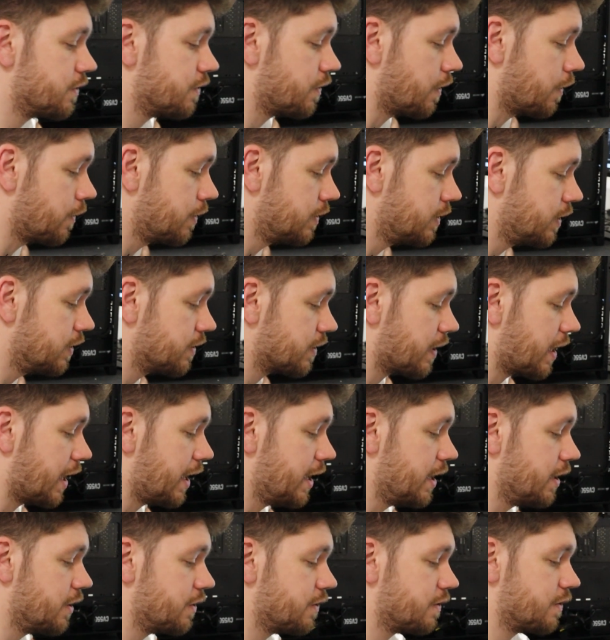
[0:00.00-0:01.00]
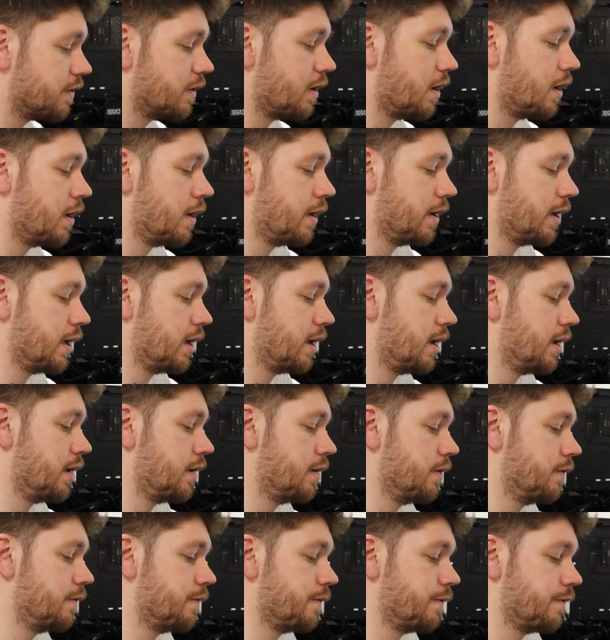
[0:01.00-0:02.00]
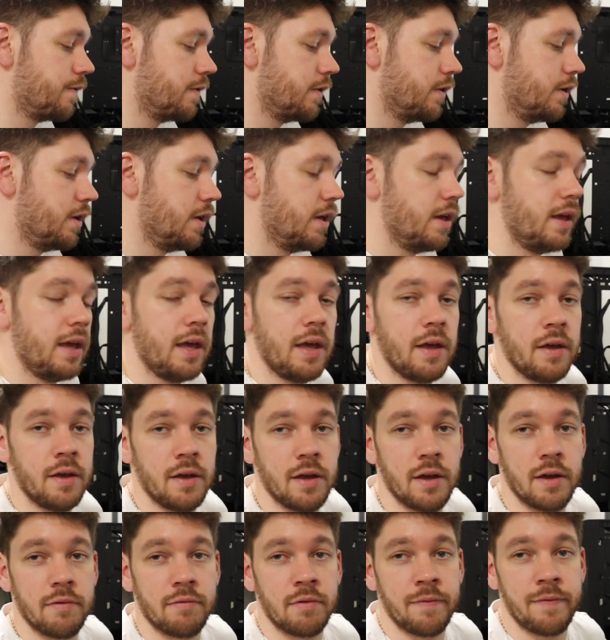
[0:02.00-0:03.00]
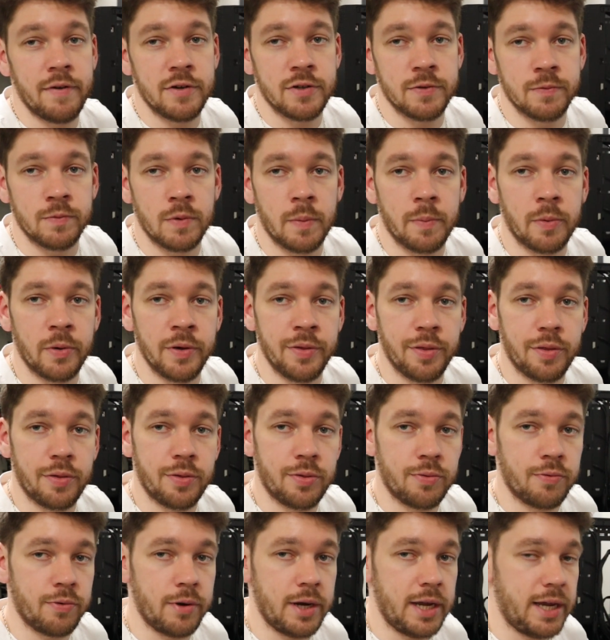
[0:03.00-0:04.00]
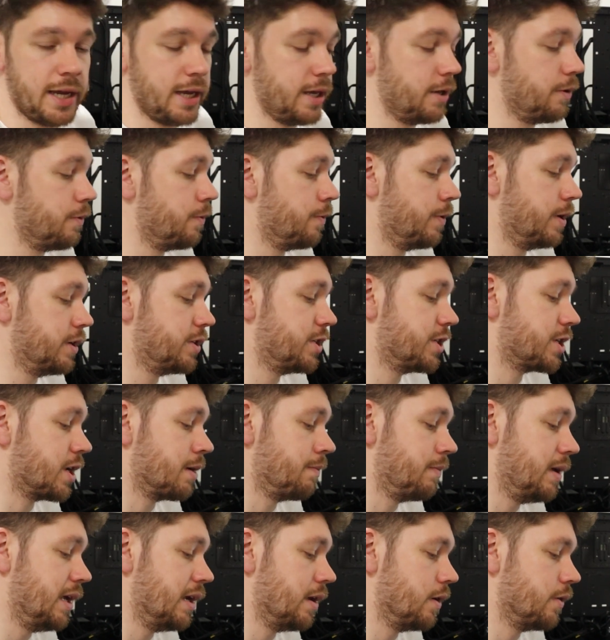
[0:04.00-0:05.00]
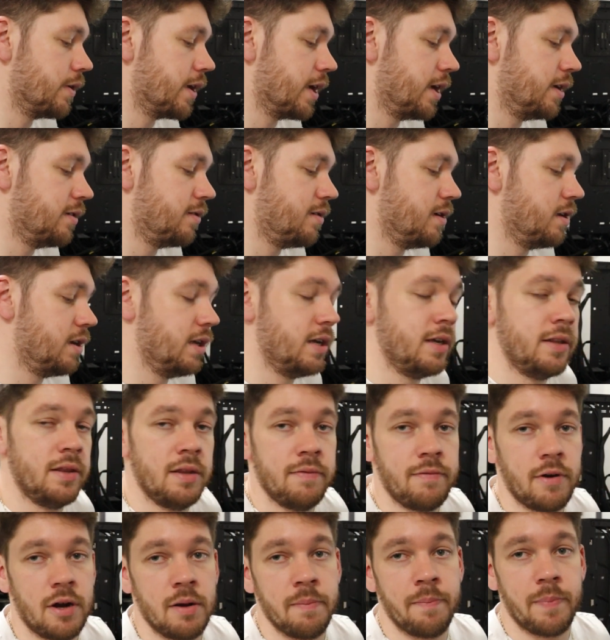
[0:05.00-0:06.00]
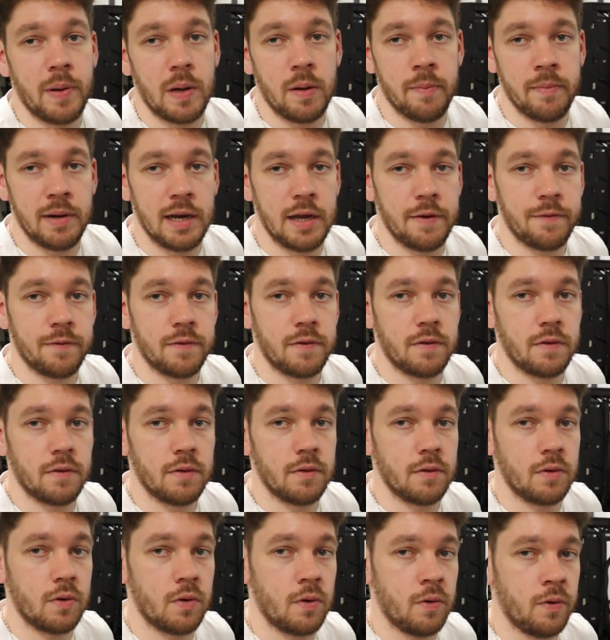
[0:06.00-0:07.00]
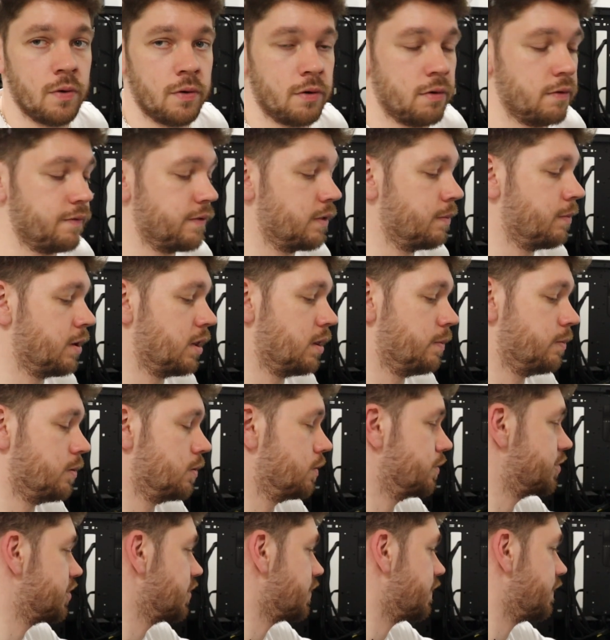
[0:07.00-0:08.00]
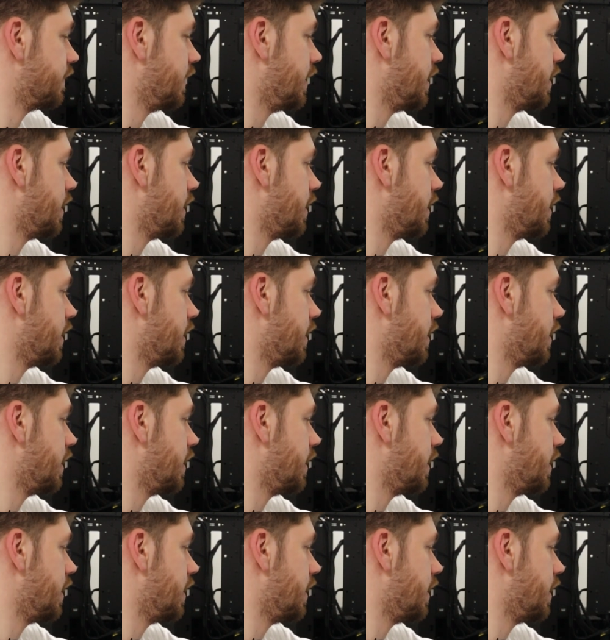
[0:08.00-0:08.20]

So in this case, I have revision 1.3, which can be located in the very bottom left corner of the motherboard, just